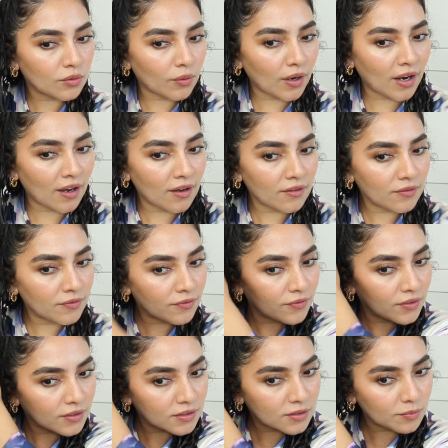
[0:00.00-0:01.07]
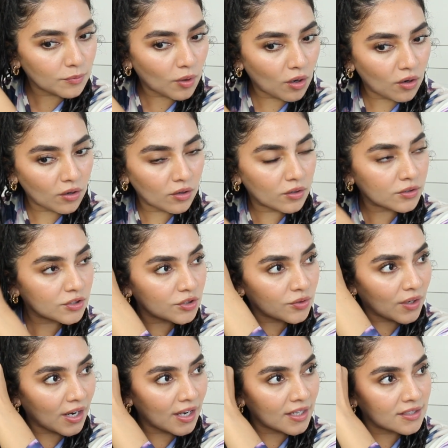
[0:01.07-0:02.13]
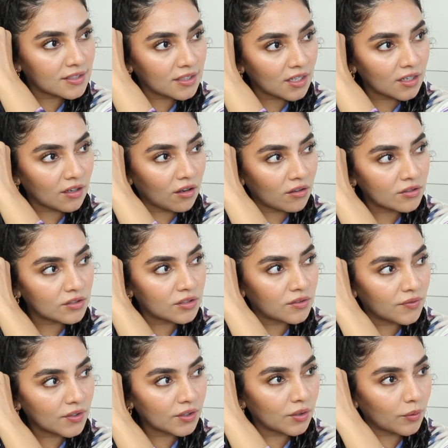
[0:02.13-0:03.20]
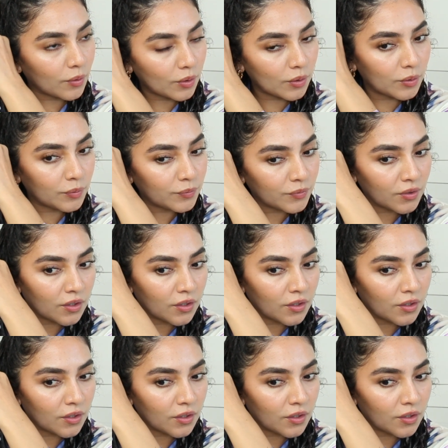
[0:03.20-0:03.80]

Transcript: grab small strands and I'll just finger roll.